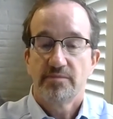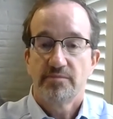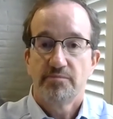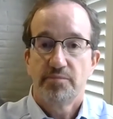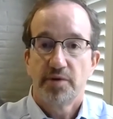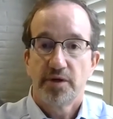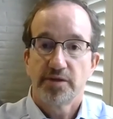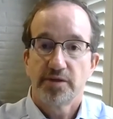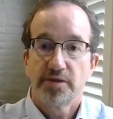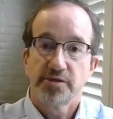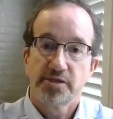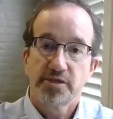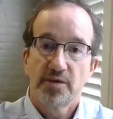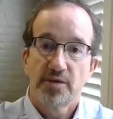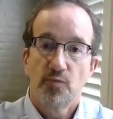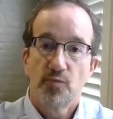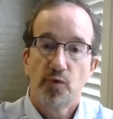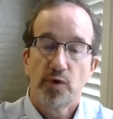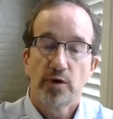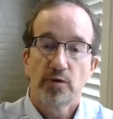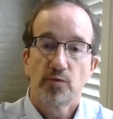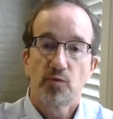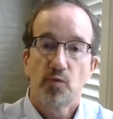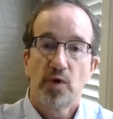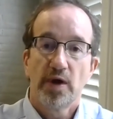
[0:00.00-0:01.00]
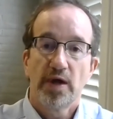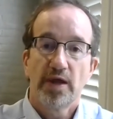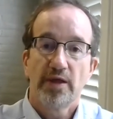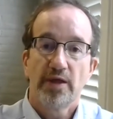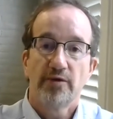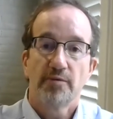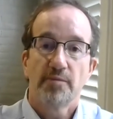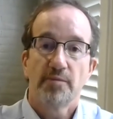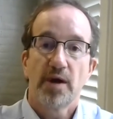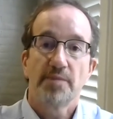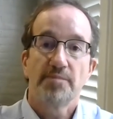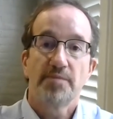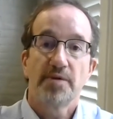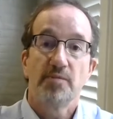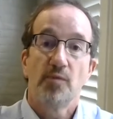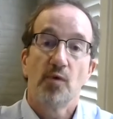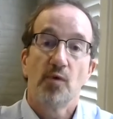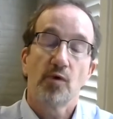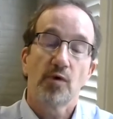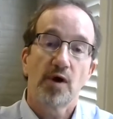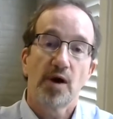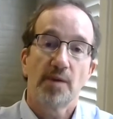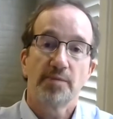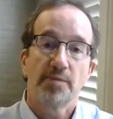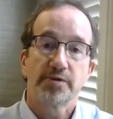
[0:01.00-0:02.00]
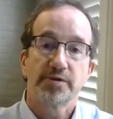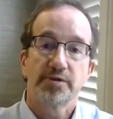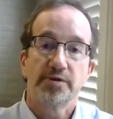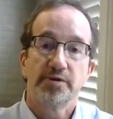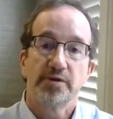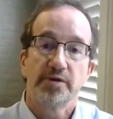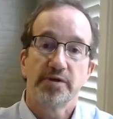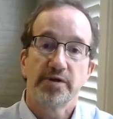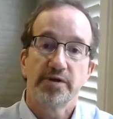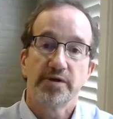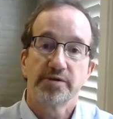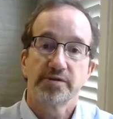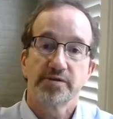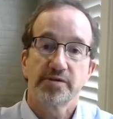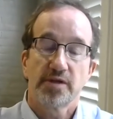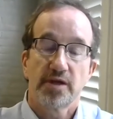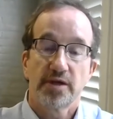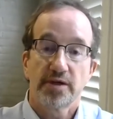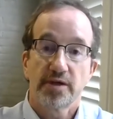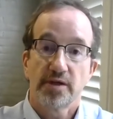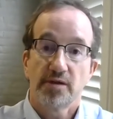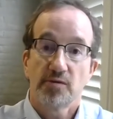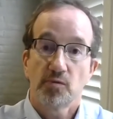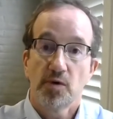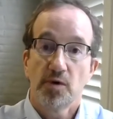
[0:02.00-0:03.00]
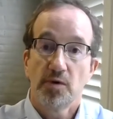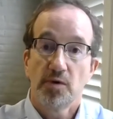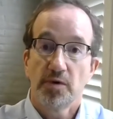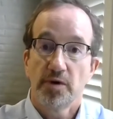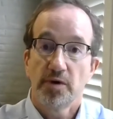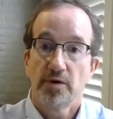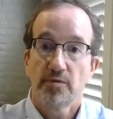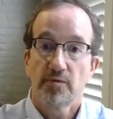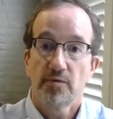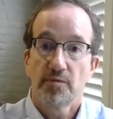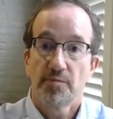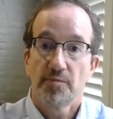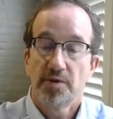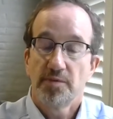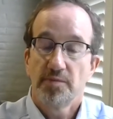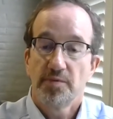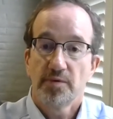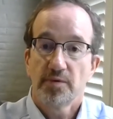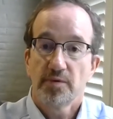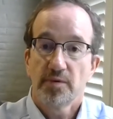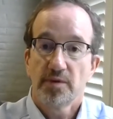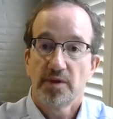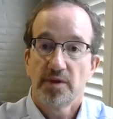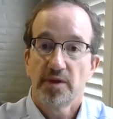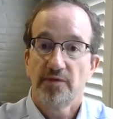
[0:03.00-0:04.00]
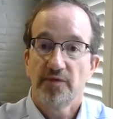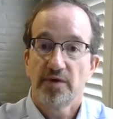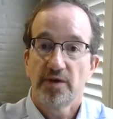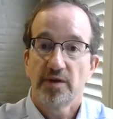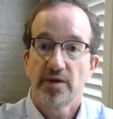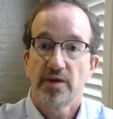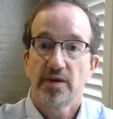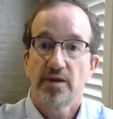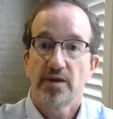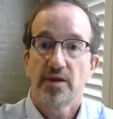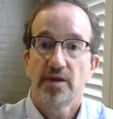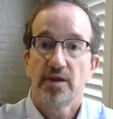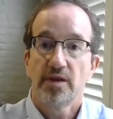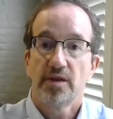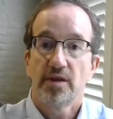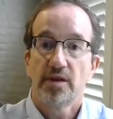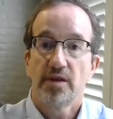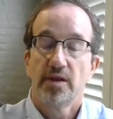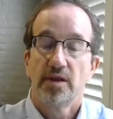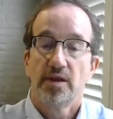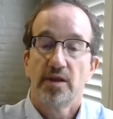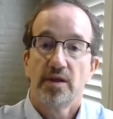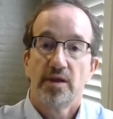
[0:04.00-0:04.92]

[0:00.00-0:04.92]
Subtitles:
but in some weird way, there might be more opportunities, like in Roanoke, where people are leaving, and